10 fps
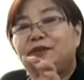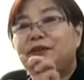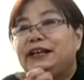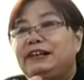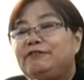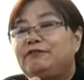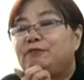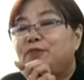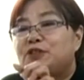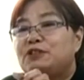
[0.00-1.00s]
You have
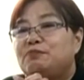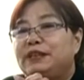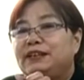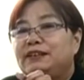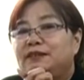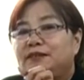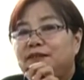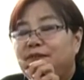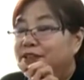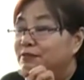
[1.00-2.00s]
postpaid
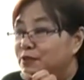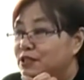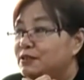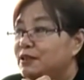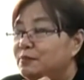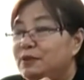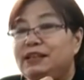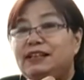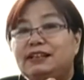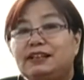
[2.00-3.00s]
meter box. Poila